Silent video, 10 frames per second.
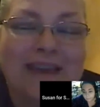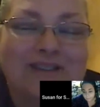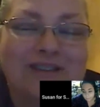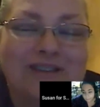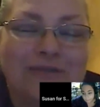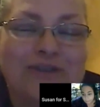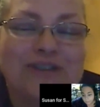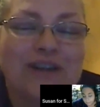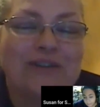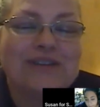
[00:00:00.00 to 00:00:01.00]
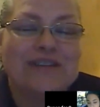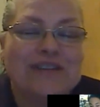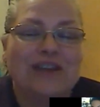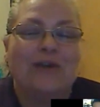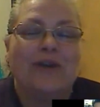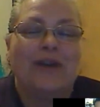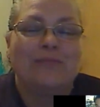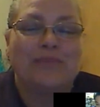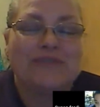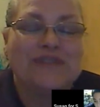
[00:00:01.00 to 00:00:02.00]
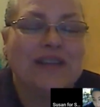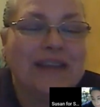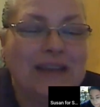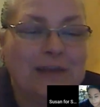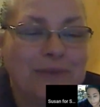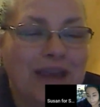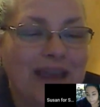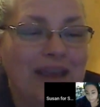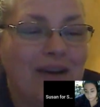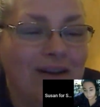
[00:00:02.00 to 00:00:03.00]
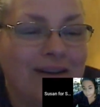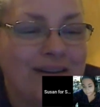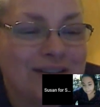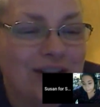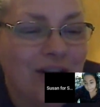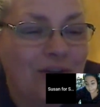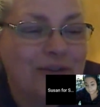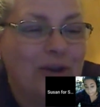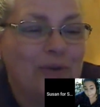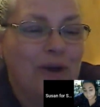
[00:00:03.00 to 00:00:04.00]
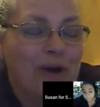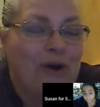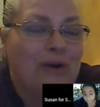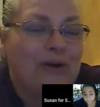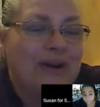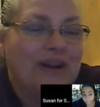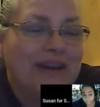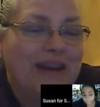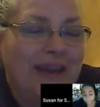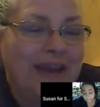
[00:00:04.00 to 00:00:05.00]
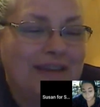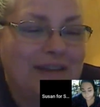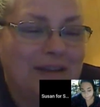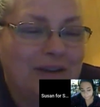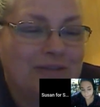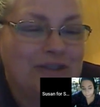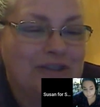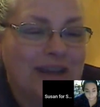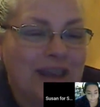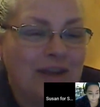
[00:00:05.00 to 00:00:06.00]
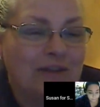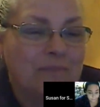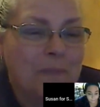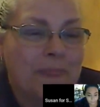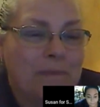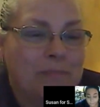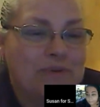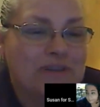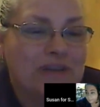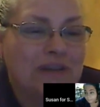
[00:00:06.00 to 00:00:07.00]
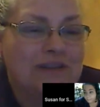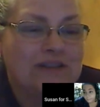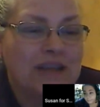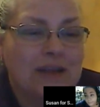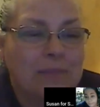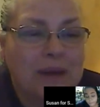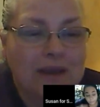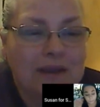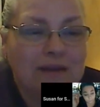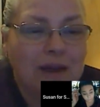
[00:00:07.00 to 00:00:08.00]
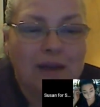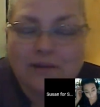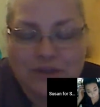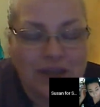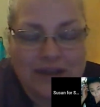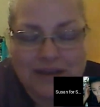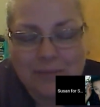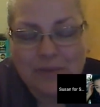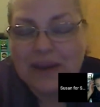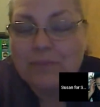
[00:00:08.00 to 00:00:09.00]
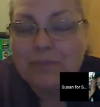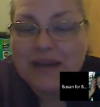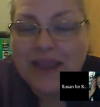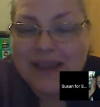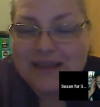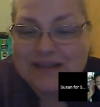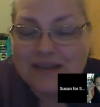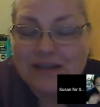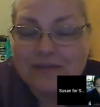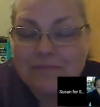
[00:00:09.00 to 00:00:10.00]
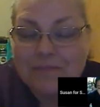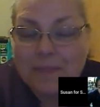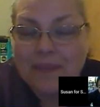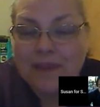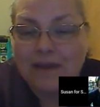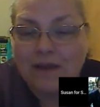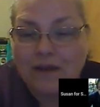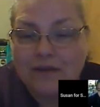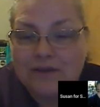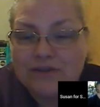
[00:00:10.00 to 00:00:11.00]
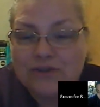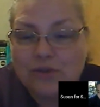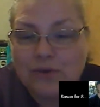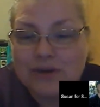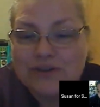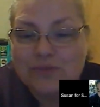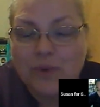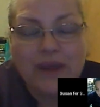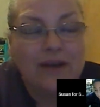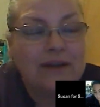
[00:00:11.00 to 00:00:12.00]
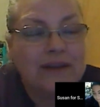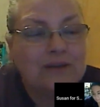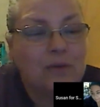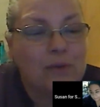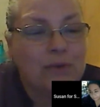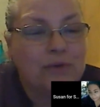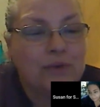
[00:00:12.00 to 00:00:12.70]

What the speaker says: Jennifer Saraceno and Priscilla MK Art. Y'all know her. And check out Priscilla's eBay, not eBay, but Etsy store as well, and order